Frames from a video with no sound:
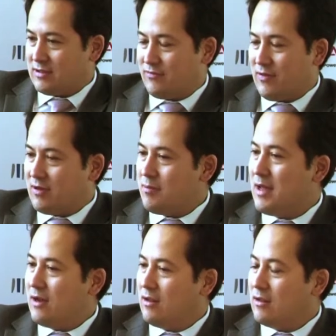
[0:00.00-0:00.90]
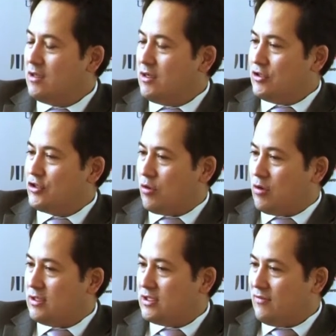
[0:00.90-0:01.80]
fundamental
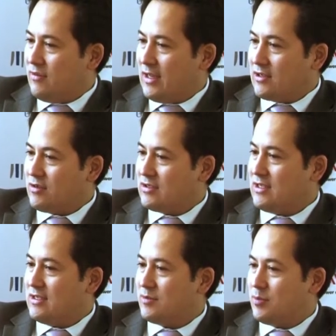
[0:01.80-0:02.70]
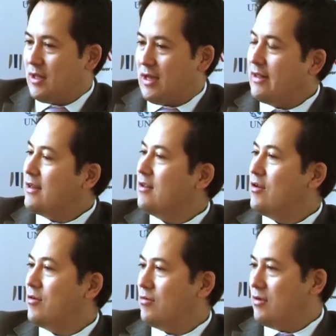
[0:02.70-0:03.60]
shortage of electricity supply, let
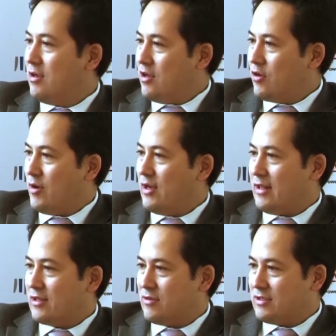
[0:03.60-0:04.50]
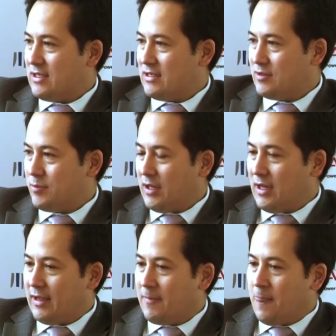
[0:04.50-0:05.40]
alone green electricity
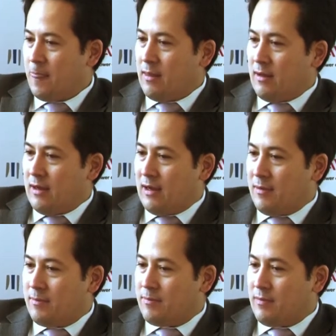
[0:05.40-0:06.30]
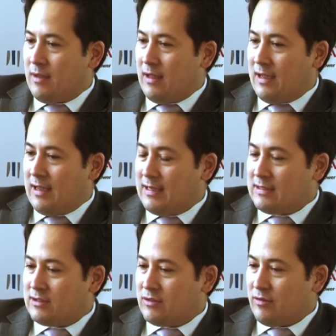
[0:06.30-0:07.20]
supply.
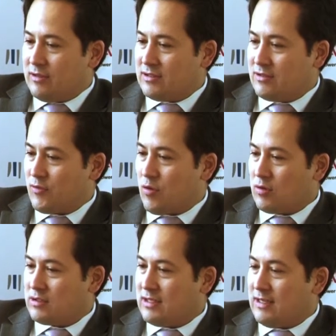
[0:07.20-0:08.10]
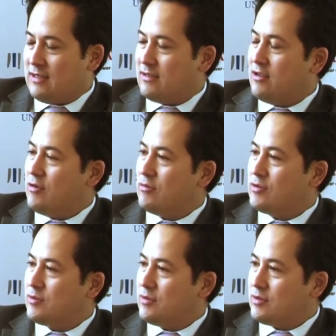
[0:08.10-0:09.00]
And this is, of course, leading to
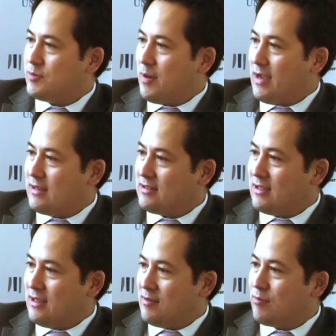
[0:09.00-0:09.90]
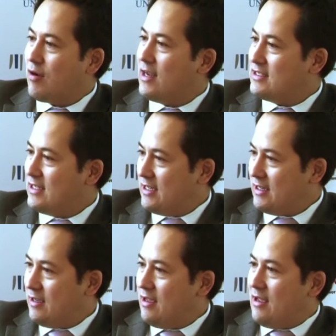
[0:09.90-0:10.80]
huge spikes in
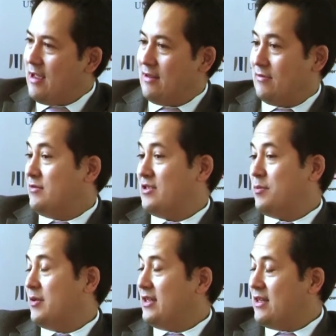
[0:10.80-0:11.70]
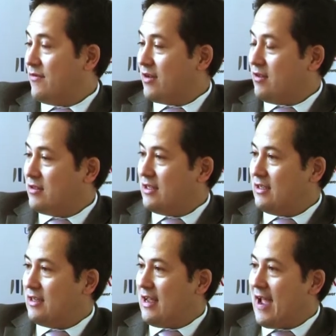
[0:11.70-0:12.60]
pricing and simply
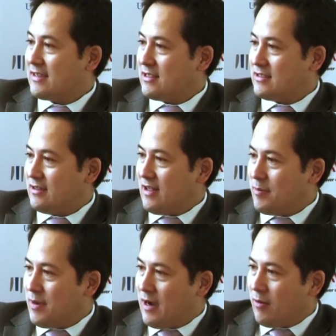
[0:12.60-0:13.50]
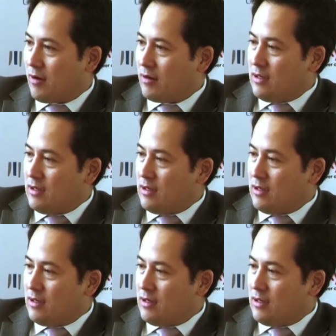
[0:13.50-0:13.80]
difficulty in accessing that power.